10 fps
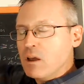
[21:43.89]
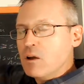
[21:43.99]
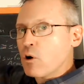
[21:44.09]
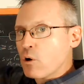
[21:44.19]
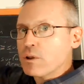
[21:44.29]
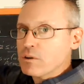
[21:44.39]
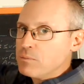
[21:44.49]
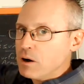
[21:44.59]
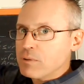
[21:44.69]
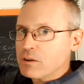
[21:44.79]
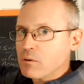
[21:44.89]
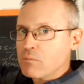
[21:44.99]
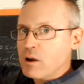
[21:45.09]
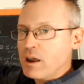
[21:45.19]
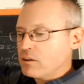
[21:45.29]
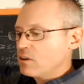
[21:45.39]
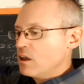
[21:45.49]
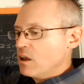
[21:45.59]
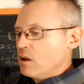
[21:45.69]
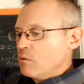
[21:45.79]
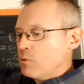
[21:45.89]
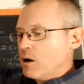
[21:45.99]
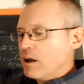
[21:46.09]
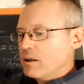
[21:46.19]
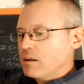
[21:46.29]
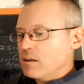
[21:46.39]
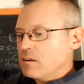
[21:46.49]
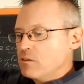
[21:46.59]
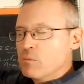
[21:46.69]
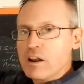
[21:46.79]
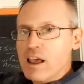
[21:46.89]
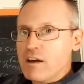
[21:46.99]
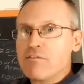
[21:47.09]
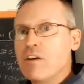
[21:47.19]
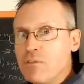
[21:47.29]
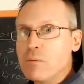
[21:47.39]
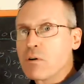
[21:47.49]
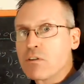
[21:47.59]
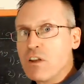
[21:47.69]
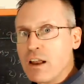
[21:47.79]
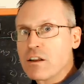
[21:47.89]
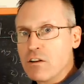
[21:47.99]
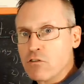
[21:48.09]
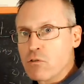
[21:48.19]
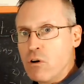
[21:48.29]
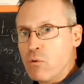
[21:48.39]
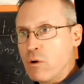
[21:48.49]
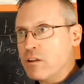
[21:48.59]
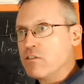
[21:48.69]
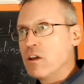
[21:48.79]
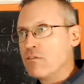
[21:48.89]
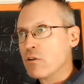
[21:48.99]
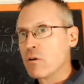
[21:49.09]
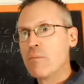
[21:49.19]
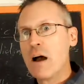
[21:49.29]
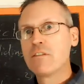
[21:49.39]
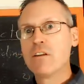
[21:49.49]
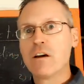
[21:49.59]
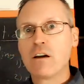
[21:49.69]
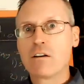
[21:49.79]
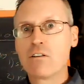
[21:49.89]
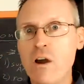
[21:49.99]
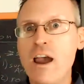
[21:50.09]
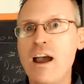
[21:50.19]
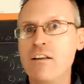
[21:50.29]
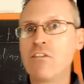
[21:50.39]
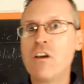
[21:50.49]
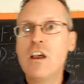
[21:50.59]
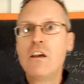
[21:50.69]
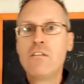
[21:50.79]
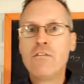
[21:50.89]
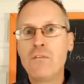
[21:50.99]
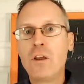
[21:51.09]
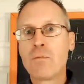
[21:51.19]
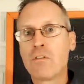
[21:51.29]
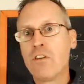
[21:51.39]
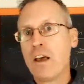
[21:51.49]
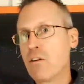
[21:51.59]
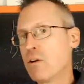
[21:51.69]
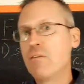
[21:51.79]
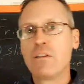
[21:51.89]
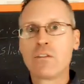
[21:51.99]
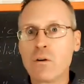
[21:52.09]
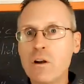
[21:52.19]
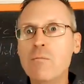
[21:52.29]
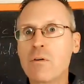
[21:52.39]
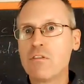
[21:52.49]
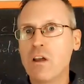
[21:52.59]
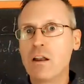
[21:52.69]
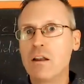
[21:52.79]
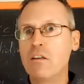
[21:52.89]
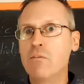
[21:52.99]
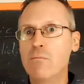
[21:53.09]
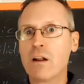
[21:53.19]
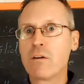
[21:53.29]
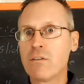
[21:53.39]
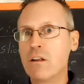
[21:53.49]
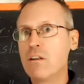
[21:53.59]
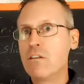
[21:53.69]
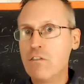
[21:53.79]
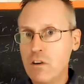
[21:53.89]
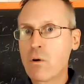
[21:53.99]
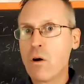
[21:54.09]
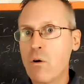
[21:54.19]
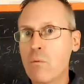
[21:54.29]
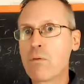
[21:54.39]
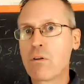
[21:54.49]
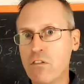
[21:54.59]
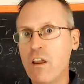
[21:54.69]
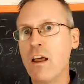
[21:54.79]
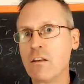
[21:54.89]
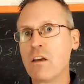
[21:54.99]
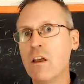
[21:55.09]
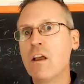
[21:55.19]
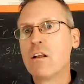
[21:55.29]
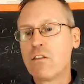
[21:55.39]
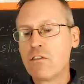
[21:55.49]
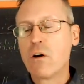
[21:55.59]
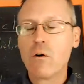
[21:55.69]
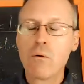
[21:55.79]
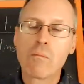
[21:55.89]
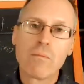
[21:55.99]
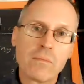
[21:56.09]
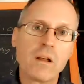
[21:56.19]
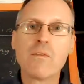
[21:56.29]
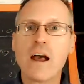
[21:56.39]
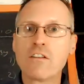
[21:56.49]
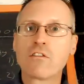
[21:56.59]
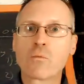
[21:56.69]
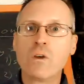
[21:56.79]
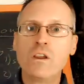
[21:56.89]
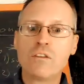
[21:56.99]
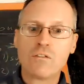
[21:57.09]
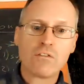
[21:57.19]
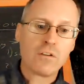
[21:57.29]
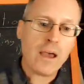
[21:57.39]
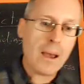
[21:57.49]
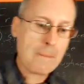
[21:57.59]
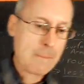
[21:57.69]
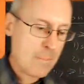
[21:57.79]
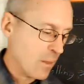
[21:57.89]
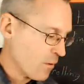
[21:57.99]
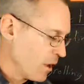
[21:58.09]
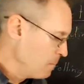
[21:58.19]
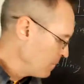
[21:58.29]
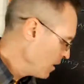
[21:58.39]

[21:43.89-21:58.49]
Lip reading: or when you're pumping your brakes, but you might have 50% control, which if you're about to crash, 50% or even 30% is better than 0%. So, that's the reason for that. Okay.